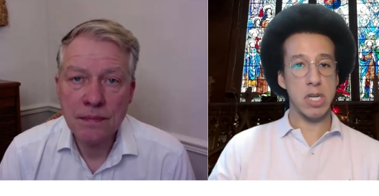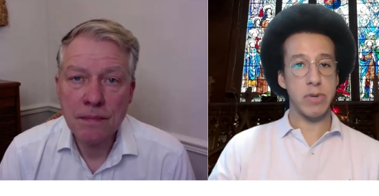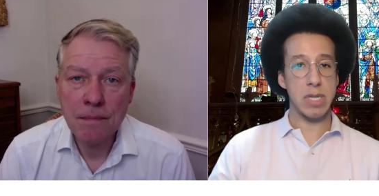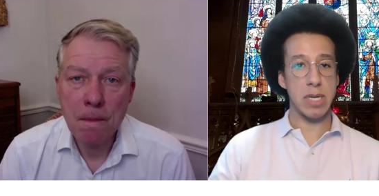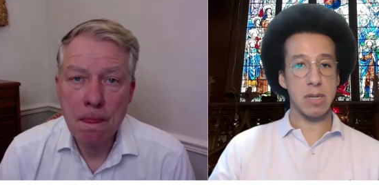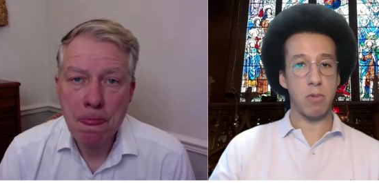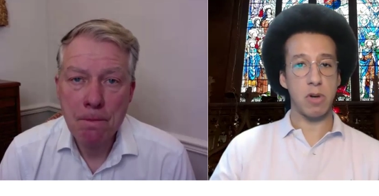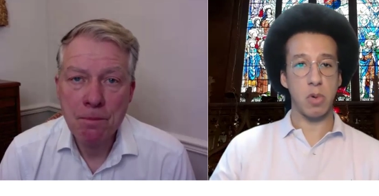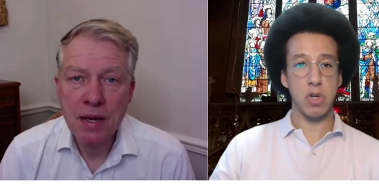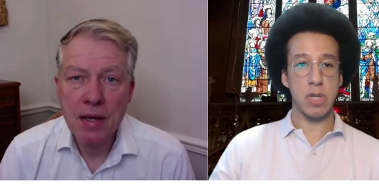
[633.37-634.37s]
Speaker 1: is it? What, what's
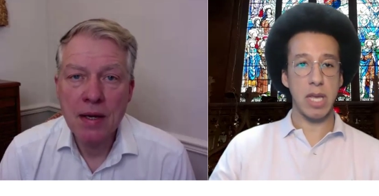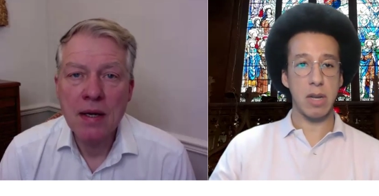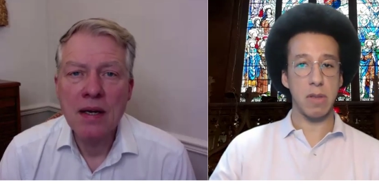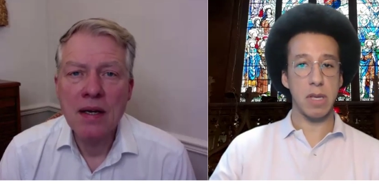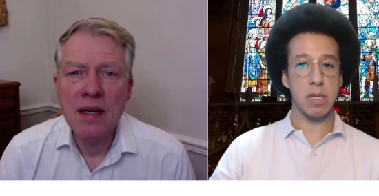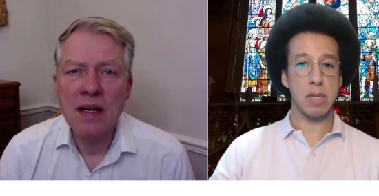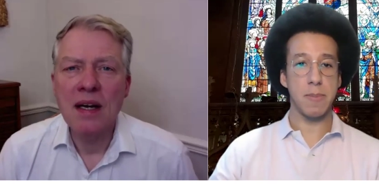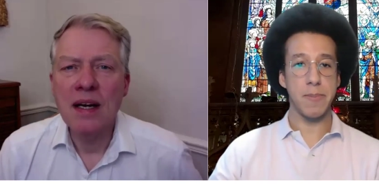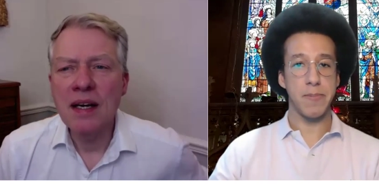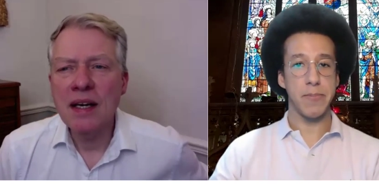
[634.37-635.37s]
your take on this?
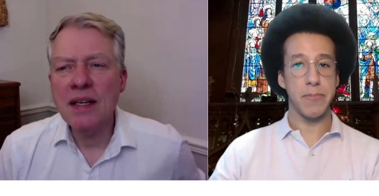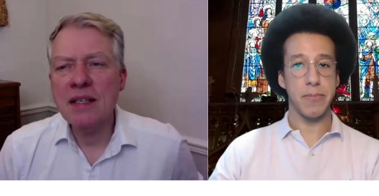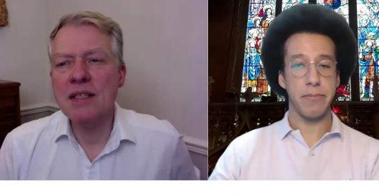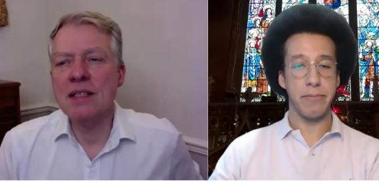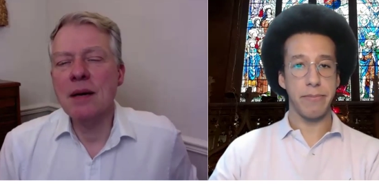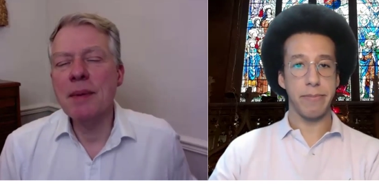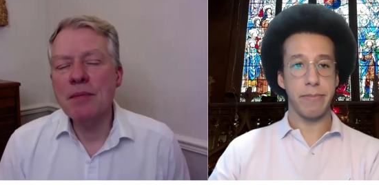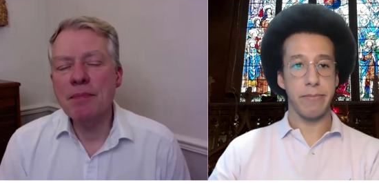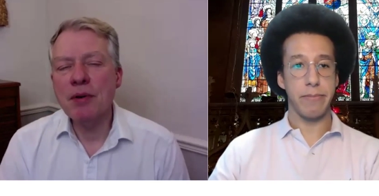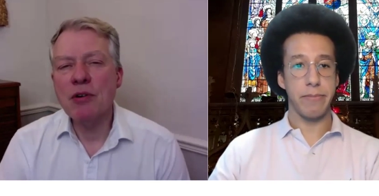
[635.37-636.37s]
Speaker 2: It isn't. I mean,
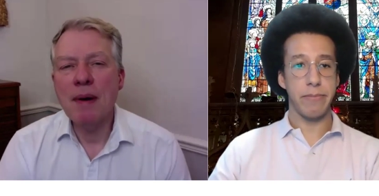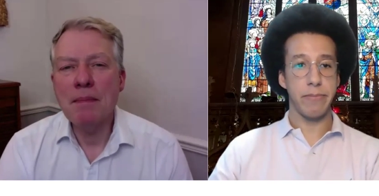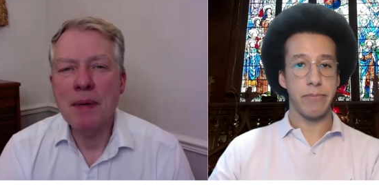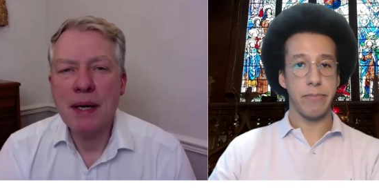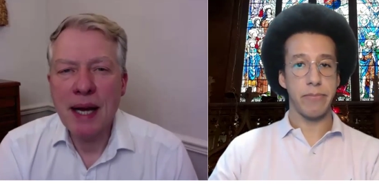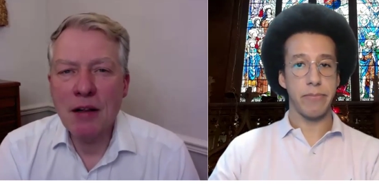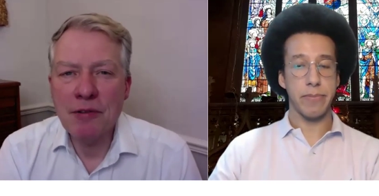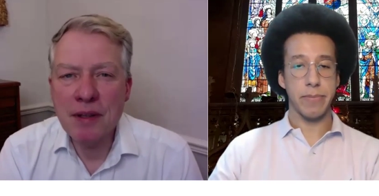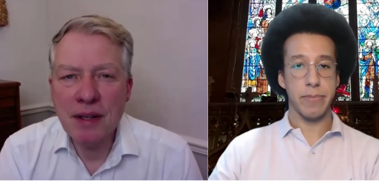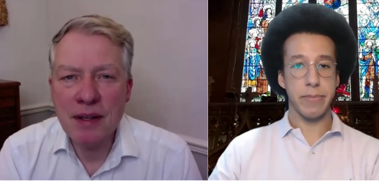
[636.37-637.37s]
but remember,
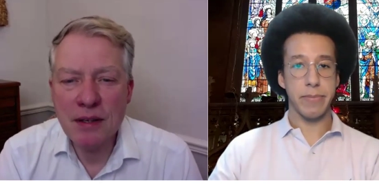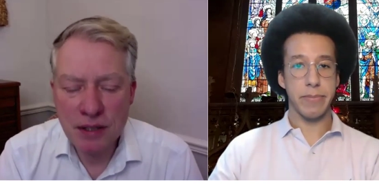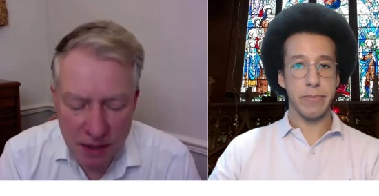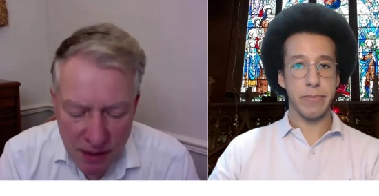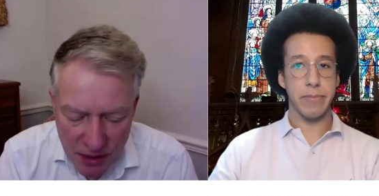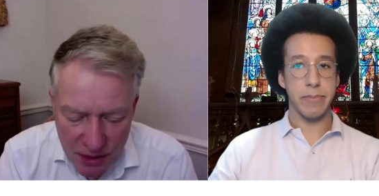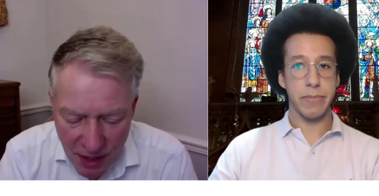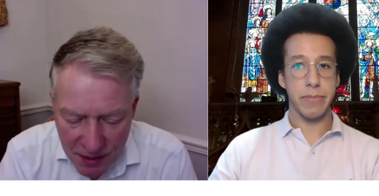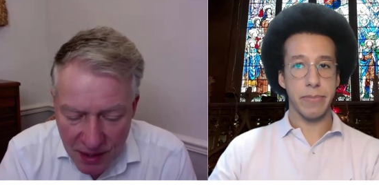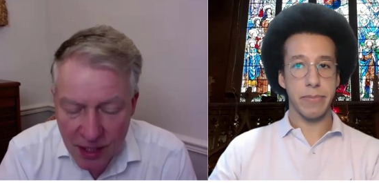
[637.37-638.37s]
Calvin, that there's there's
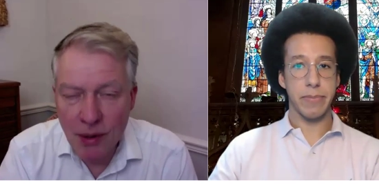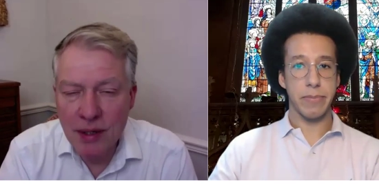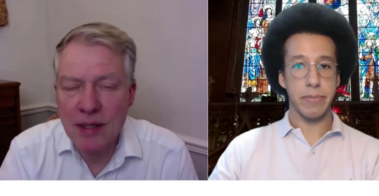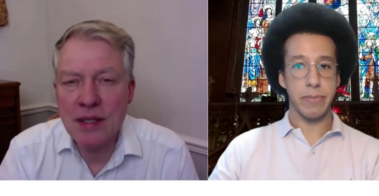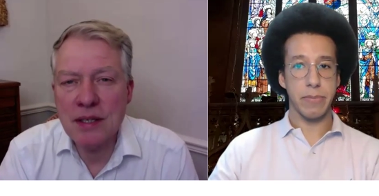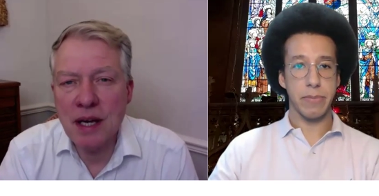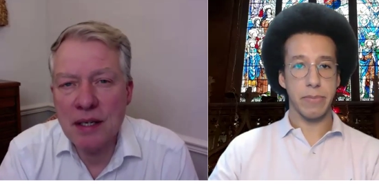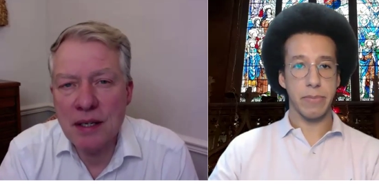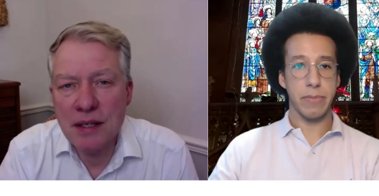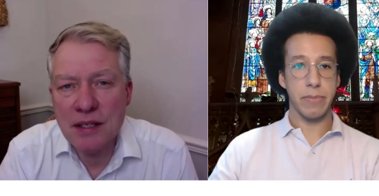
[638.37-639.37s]
nothing new under the sun,
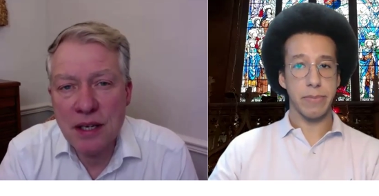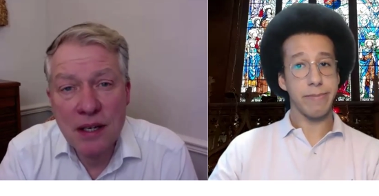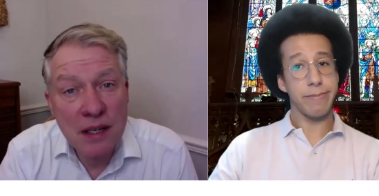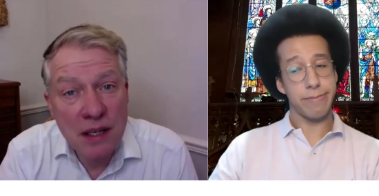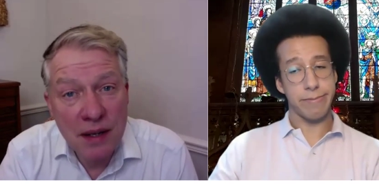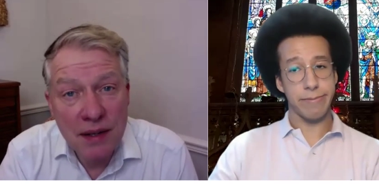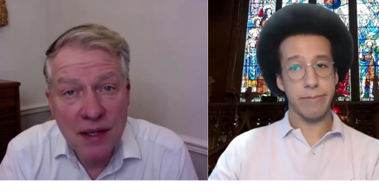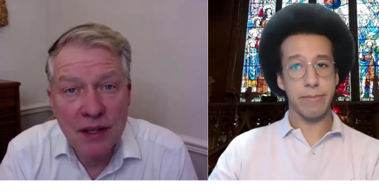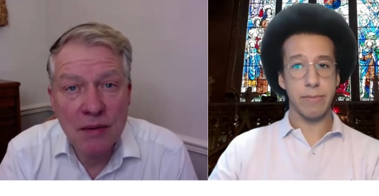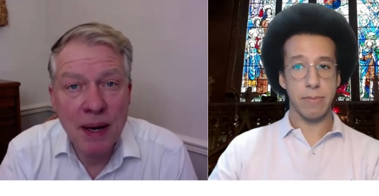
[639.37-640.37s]
and there's certainly nothing in
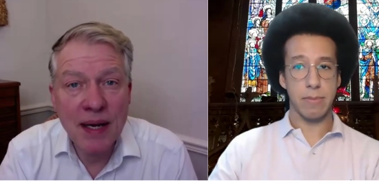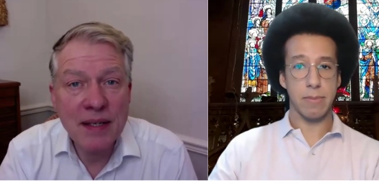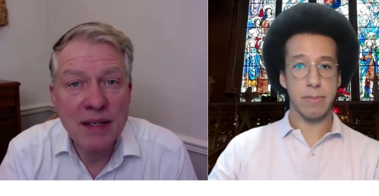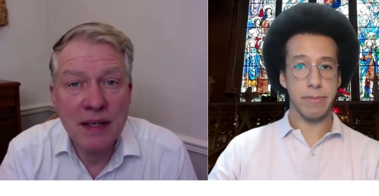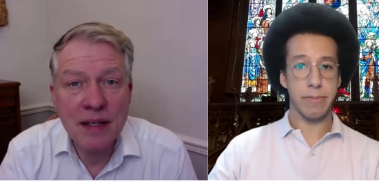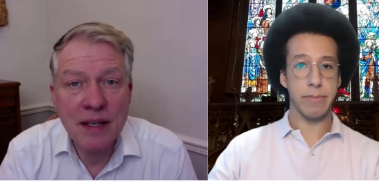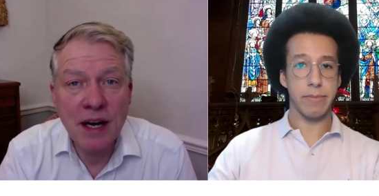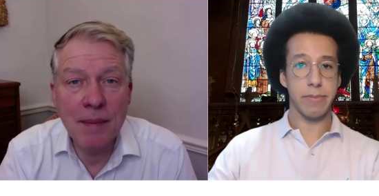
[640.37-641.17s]
humanity. I